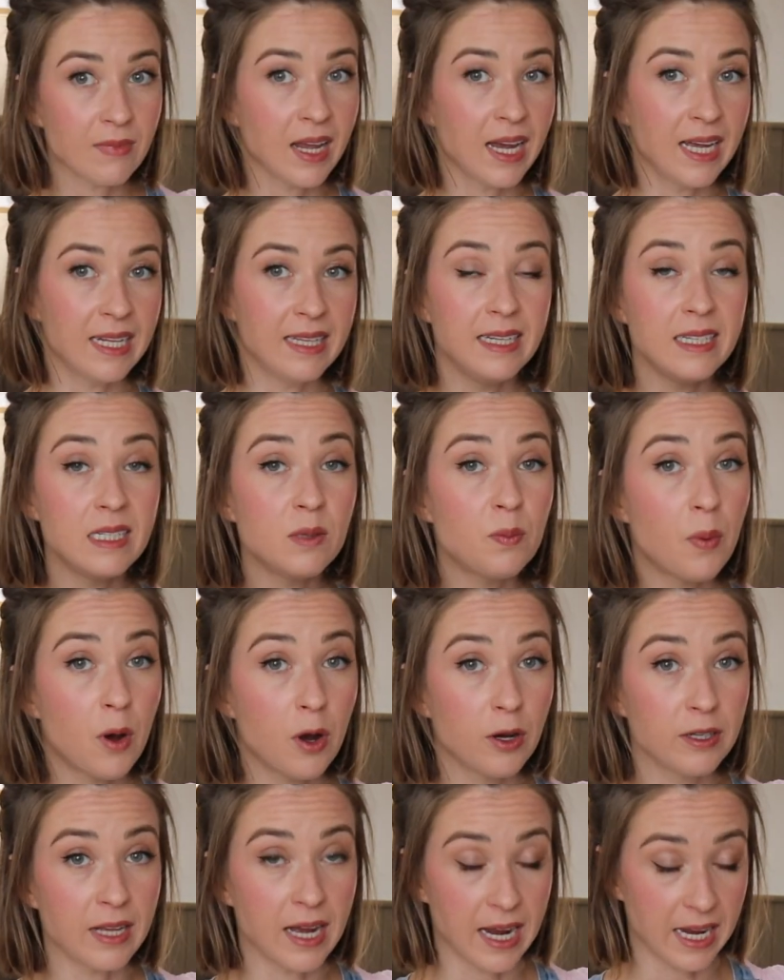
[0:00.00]
At this
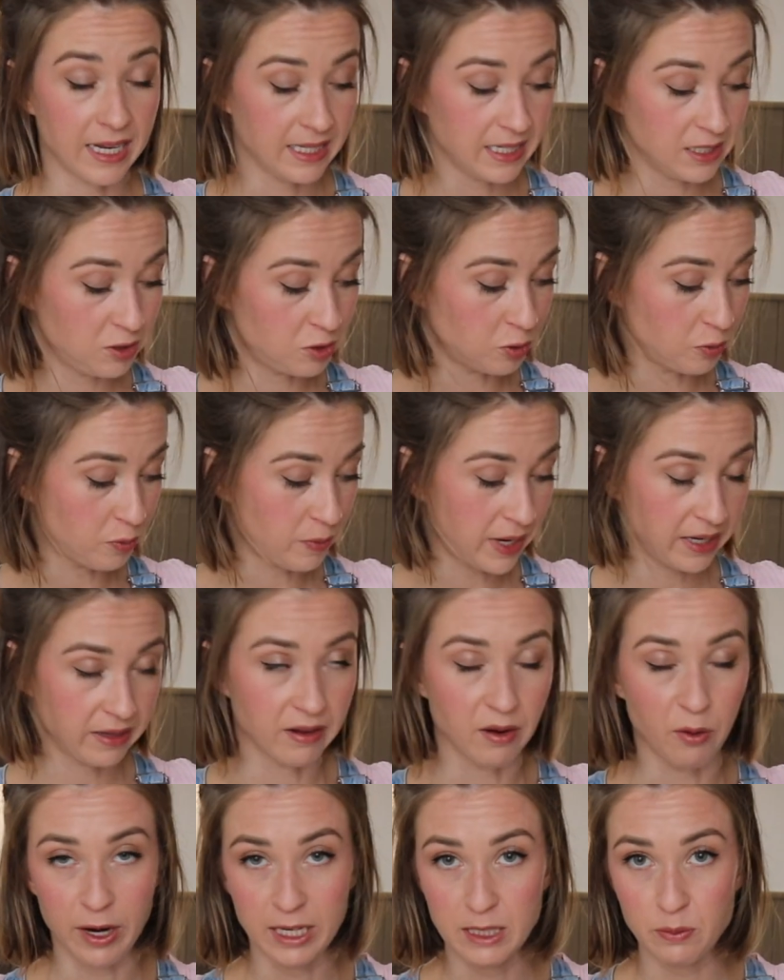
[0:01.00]
point I need to make
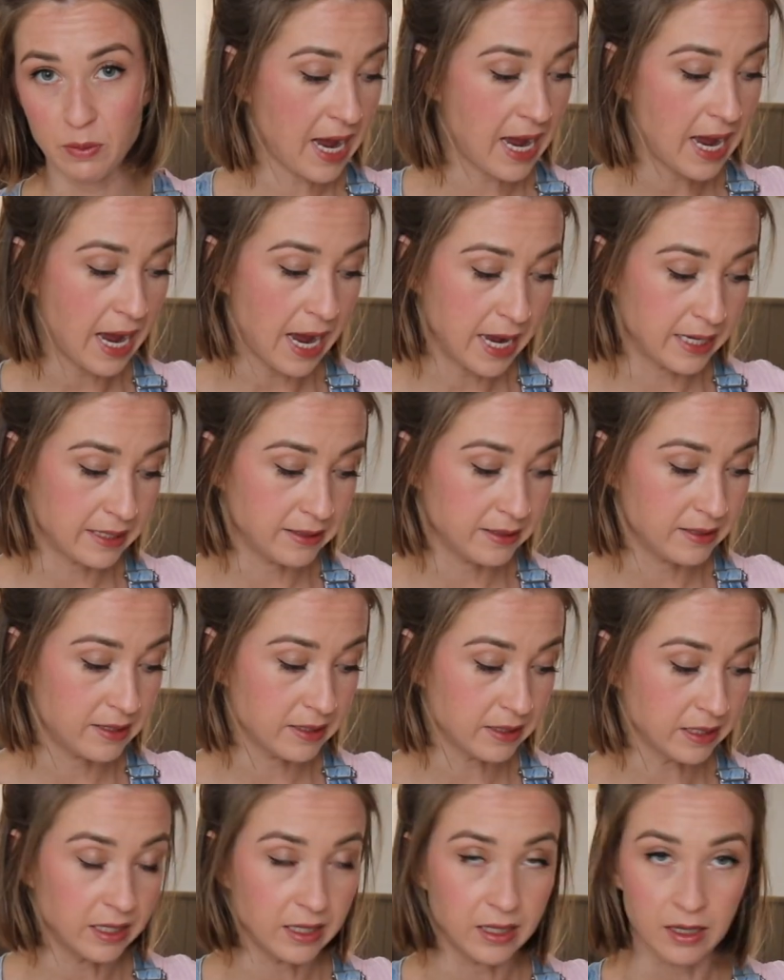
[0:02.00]
the waistband, and
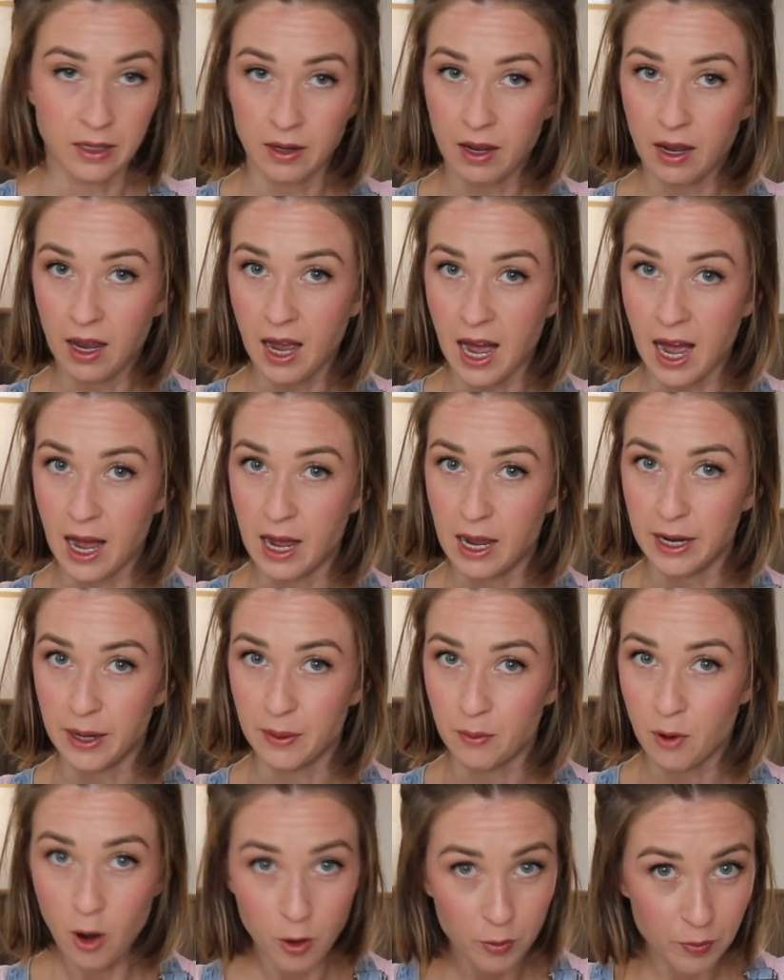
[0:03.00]
I
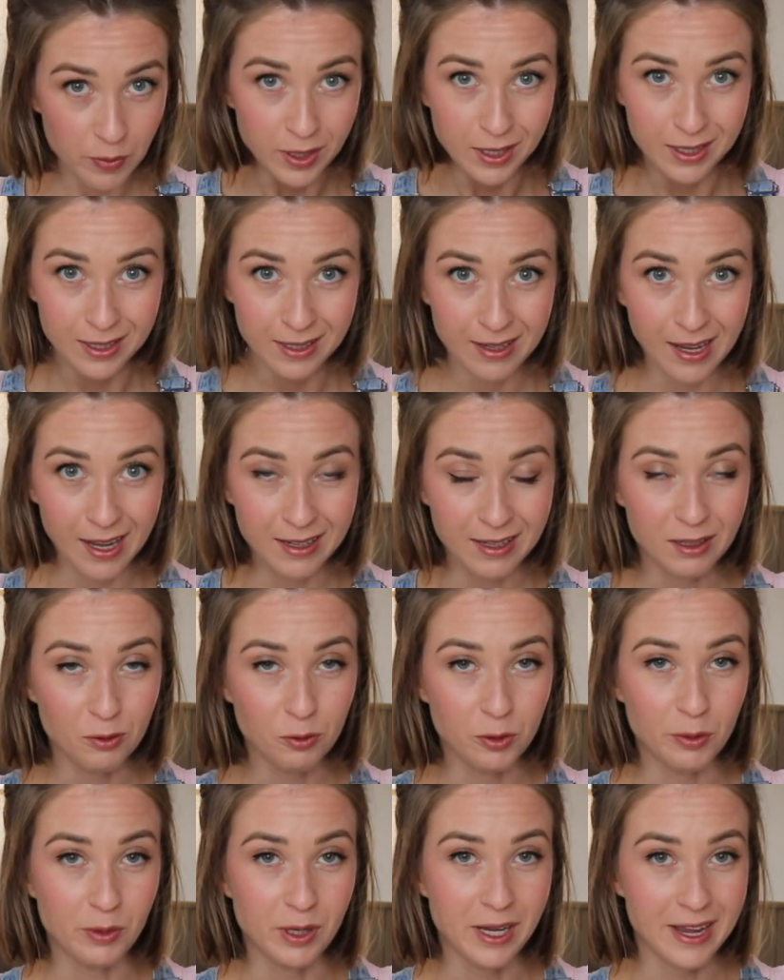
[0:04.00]
am hoping that it
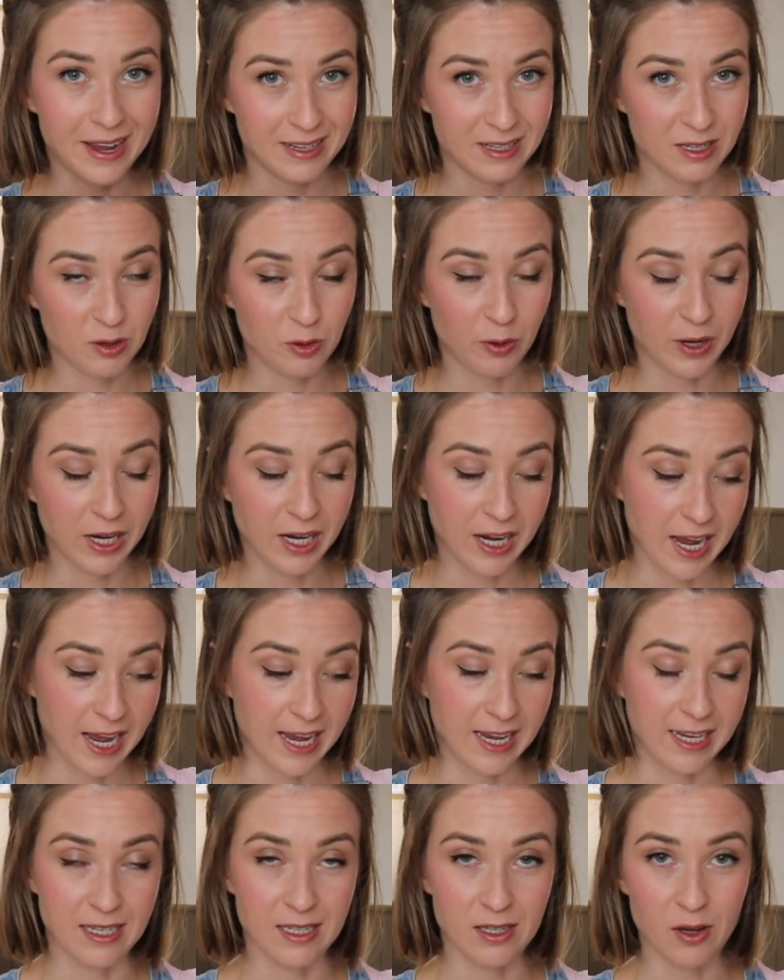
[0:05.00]
will be as quick
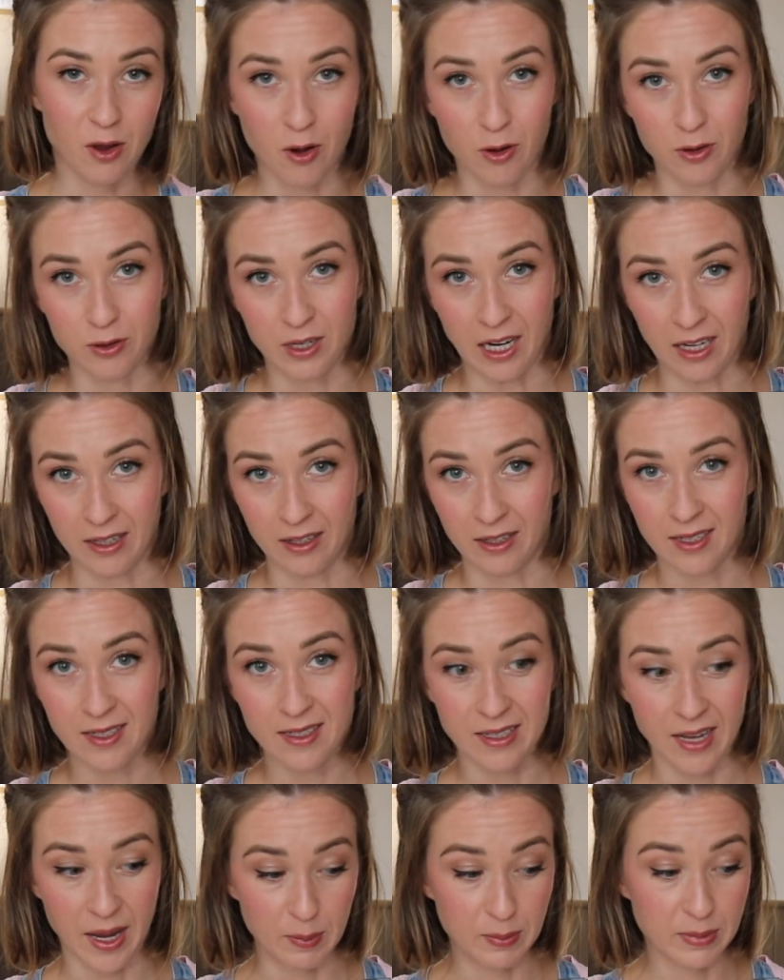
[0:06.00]
as all the other
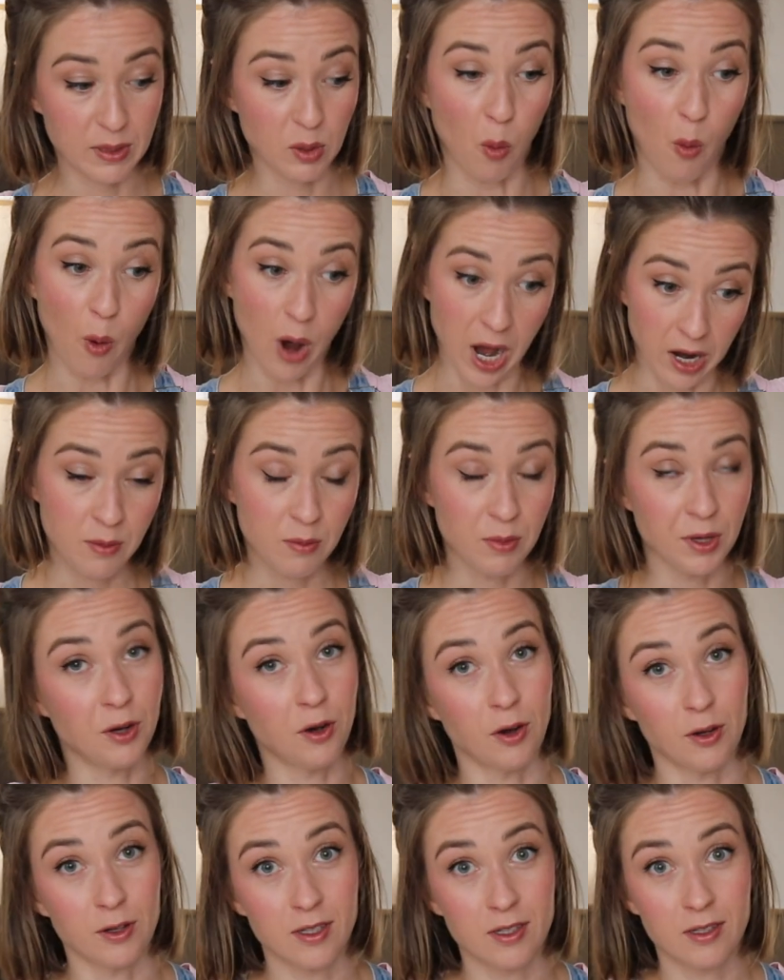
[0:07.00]
steps were,
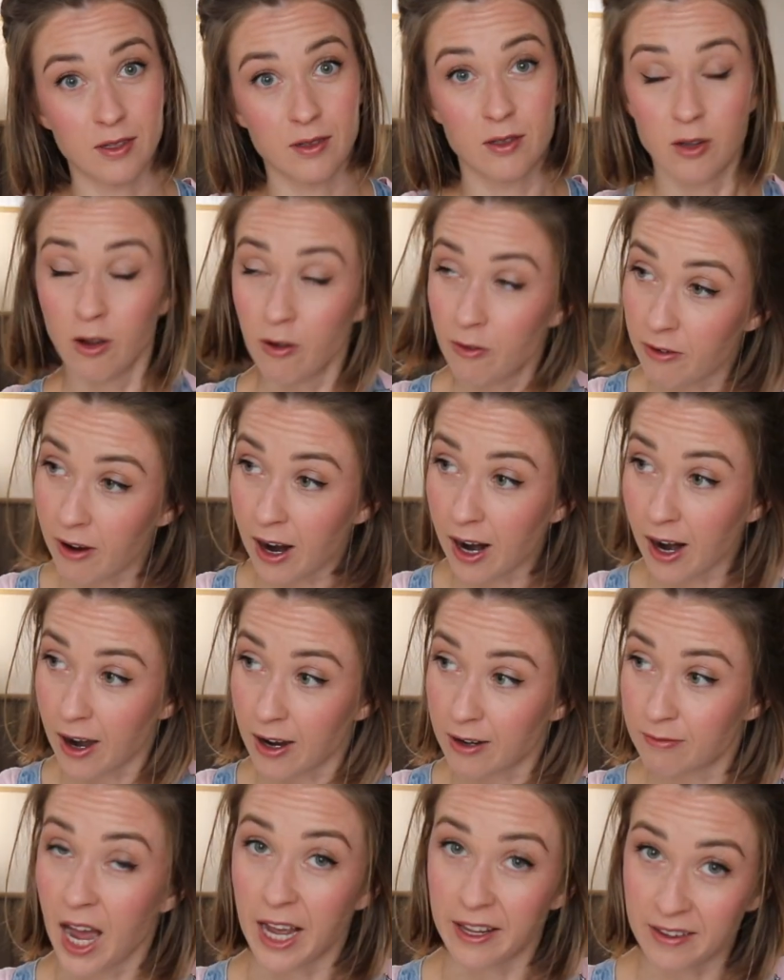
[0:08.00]
because so
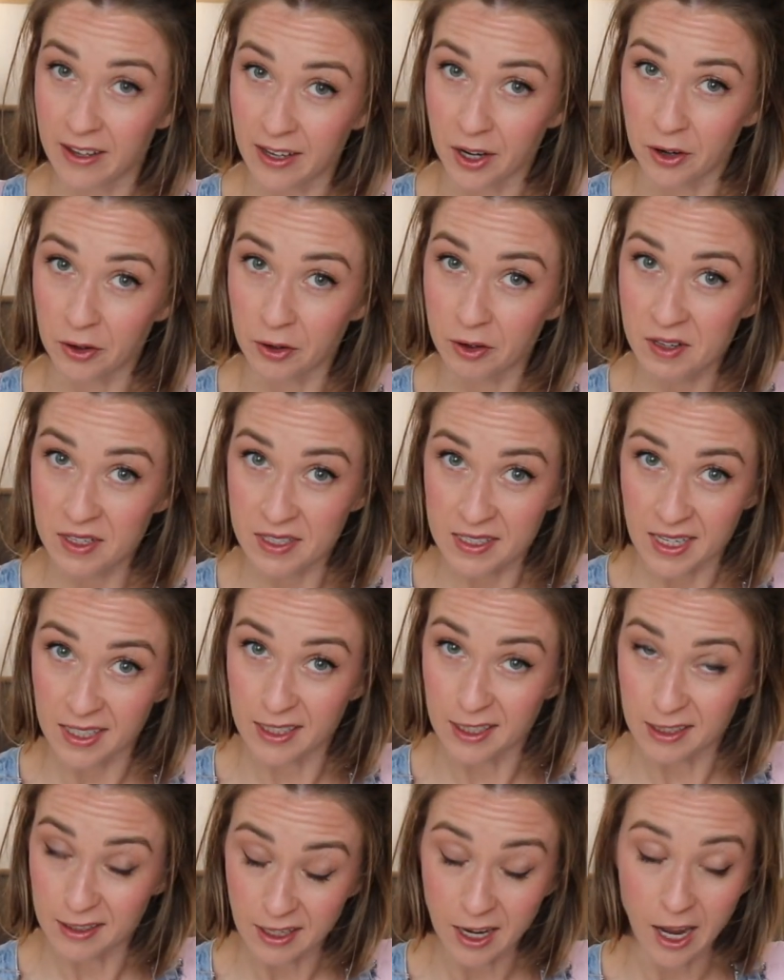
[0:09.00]
far, I think I already said
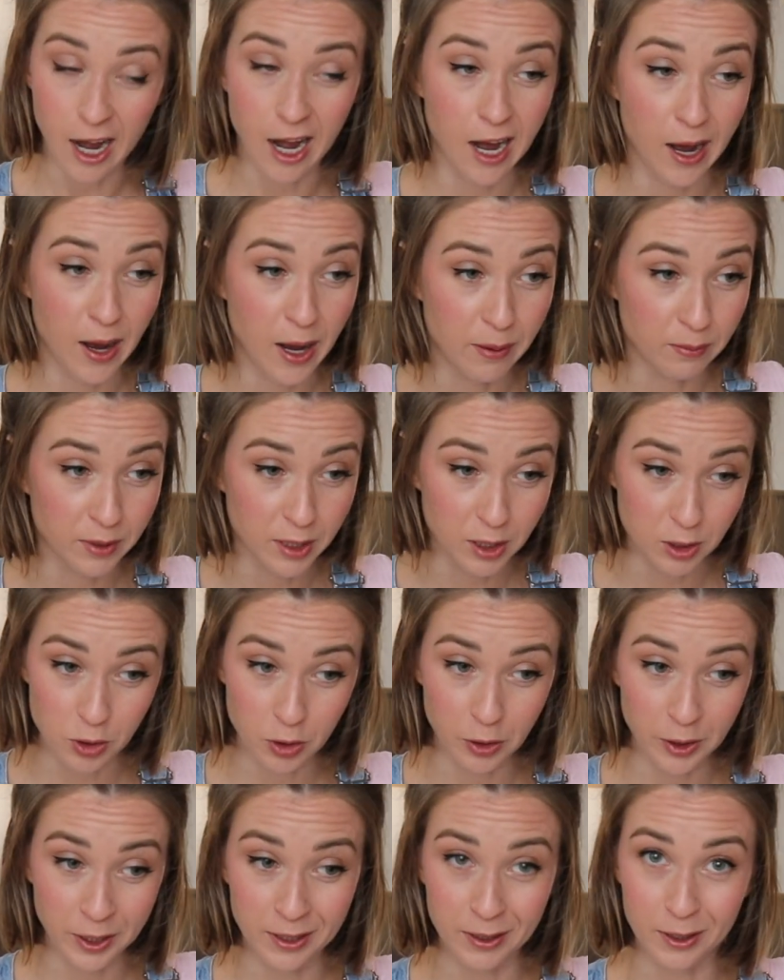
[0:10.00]
it, I'm
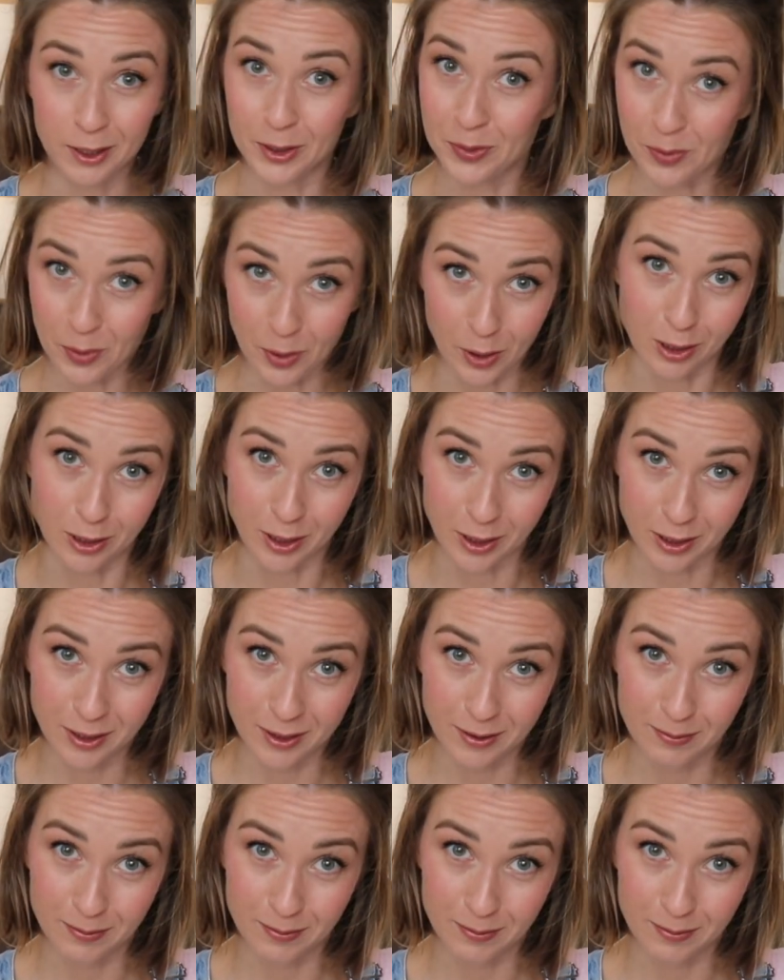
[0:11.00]
enjoying this project.